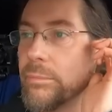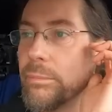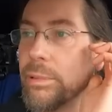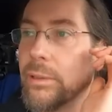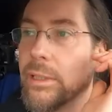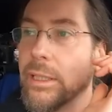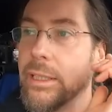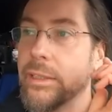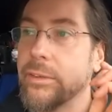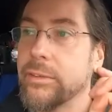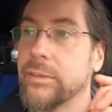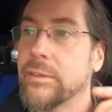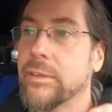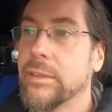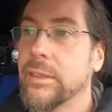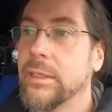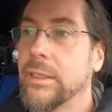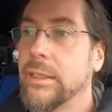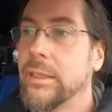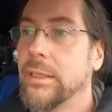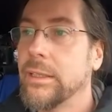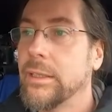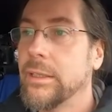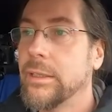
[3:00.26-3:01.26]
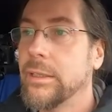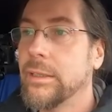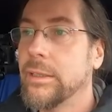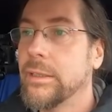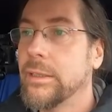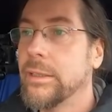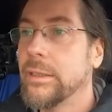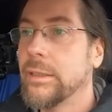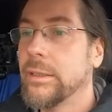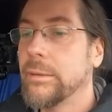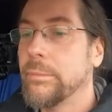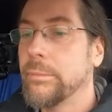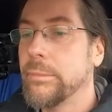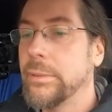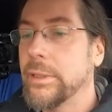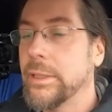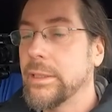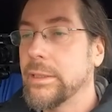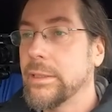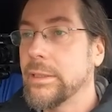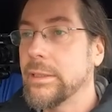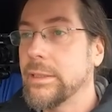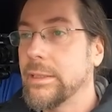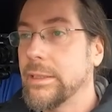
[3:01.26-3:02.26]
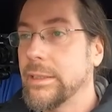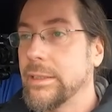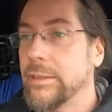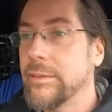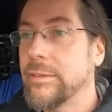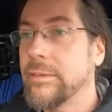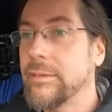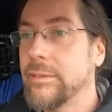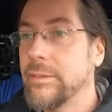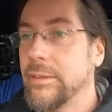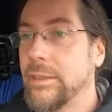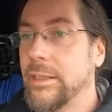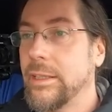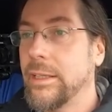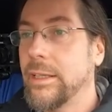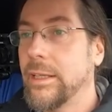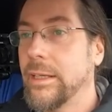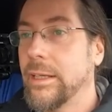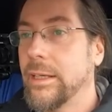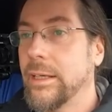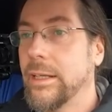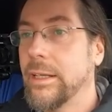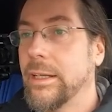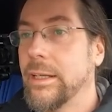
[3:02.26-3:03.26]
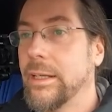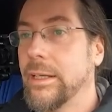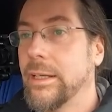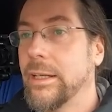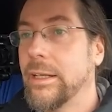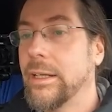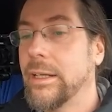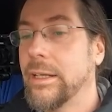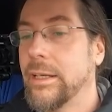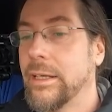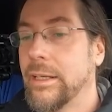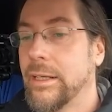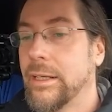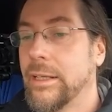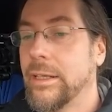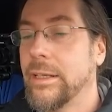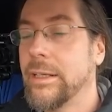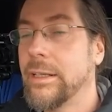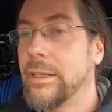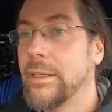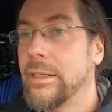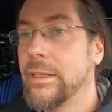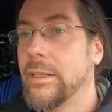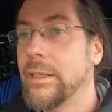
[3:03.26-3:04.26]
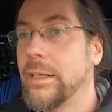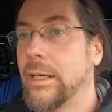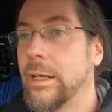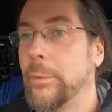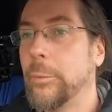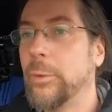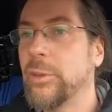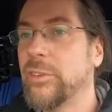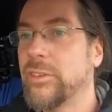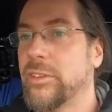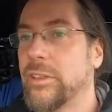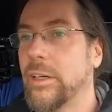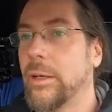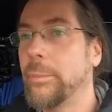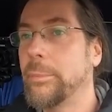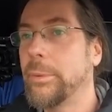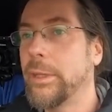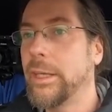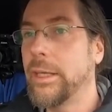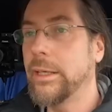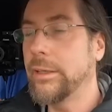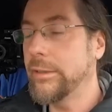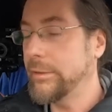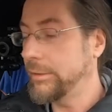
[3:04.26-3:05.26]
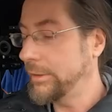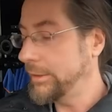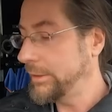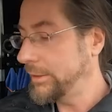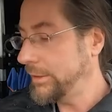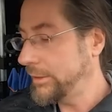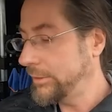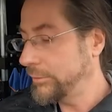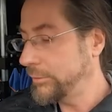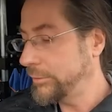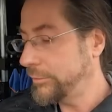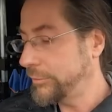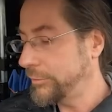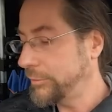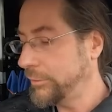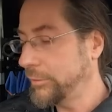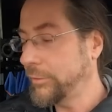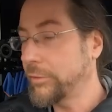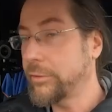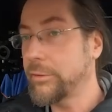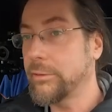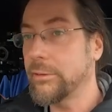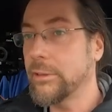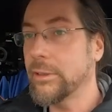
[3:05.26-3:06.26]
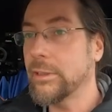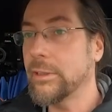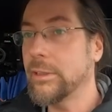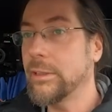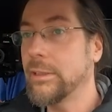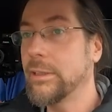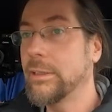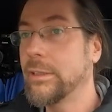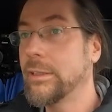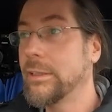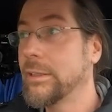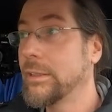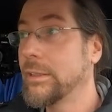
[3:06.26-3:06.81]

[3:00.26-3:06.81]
and plus, but let's see. I will stop here and then do a full throttle